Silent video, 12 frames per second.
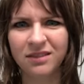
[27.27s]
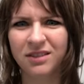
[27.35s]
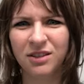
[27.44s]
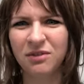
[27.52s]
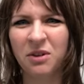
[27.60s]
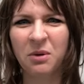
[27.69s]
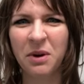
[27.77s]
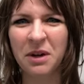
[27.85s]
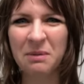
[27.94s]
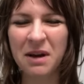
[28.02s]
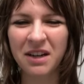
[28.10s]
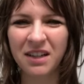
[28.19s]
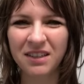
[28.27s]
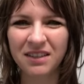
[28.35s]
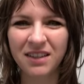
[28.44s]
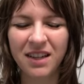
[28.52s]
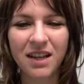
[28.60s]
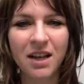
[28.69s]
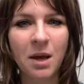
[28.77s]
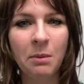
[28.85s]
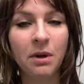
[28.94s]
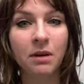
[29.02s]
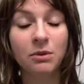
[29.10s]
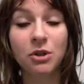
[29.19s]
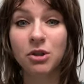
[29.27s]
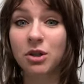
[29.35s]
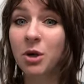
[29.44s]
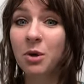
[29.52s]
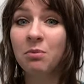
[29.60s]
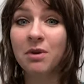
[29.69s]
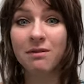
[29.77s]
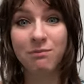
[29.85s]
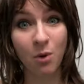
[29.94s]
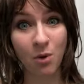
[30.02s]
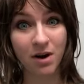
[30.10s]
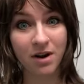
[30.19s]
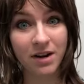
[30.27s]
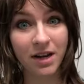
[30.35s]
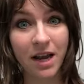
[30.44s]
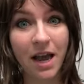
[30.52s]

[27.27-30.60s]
Just feel weird about it. But I'm super bored,